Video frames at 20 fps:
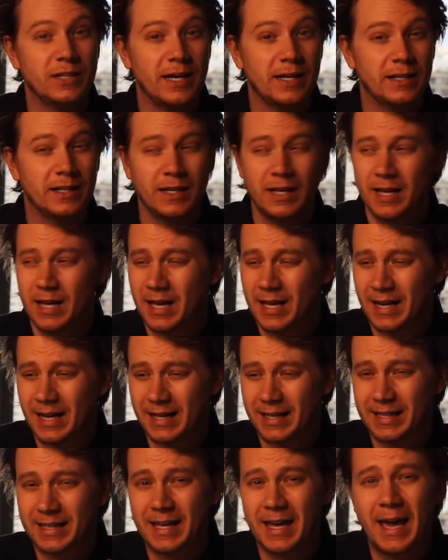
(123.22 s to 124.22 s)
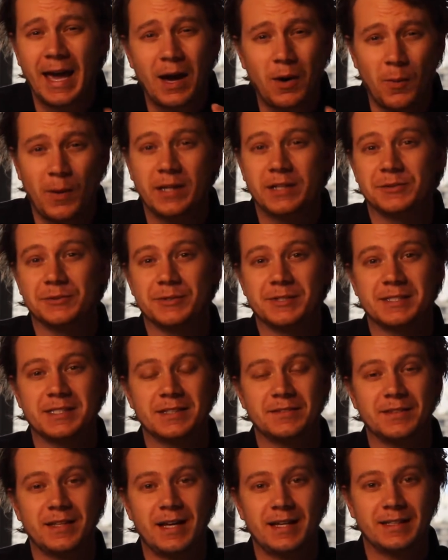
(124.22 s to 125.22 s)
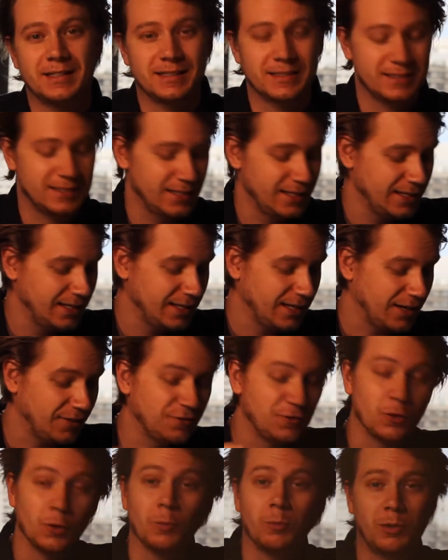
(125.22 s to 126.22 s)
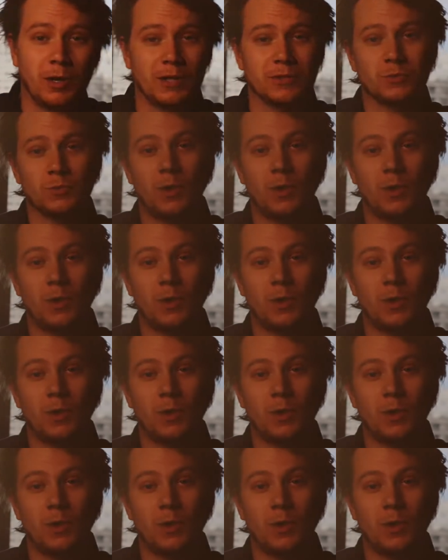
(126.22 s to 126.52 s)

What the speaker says: yet, and I can't wait to receive that because a full bronze